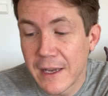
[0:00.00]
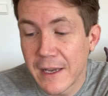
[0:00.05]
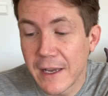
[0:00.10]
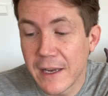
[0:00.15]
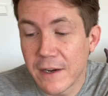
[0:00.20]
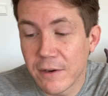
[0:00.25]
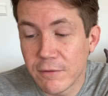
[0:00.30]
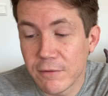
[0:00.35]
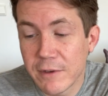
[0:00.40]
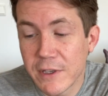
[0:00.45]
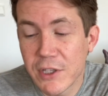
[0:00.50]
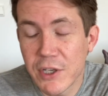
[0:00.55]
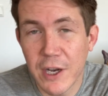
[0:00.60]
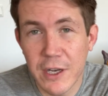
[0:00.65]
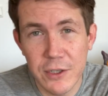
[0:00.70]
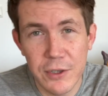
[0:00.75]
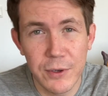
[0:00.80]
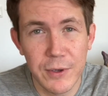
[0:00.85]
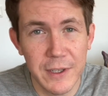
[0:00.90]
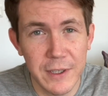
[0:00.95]
It'll
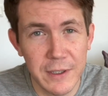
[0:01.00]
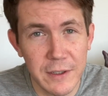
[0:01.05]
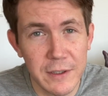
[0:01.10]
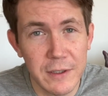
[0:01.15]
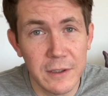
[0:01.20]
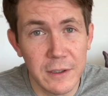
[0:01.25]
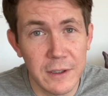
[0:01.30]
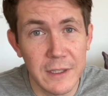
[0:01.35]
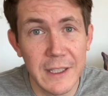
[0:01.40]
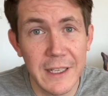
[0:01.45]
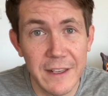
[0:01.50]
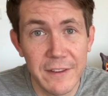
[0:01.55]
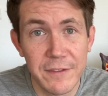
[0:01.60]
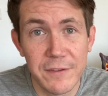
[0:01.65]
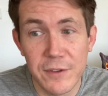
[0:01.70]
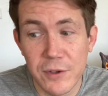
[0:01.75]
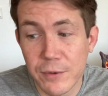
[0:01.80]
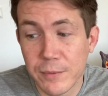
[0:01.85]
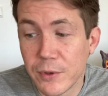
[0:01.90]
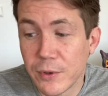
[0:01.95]
recharge you and it'll
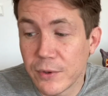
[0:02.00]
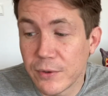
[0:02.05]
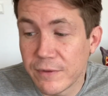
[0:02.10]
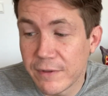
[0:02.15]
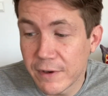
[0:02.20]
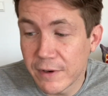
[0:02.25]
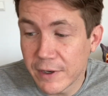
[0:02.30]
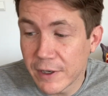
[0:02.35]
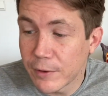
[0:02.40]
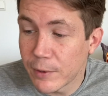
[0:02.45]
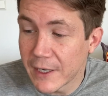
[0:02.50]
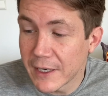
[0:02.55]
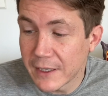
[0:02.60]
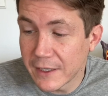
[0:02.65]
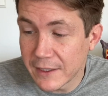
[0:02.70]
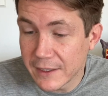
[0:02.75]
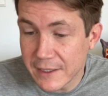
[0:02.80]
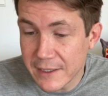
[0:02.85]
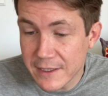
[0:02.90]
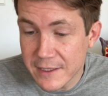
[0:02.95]
lift your mood very
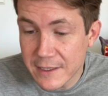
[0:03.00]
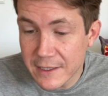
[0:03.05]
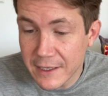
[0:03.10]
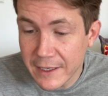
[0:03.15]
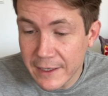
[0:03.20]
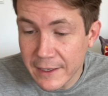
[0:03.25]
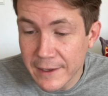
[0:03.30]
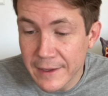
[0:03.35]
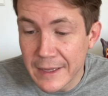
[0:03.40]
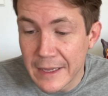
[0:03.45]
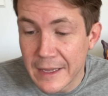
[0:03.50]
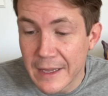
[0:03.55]
quickly and easily.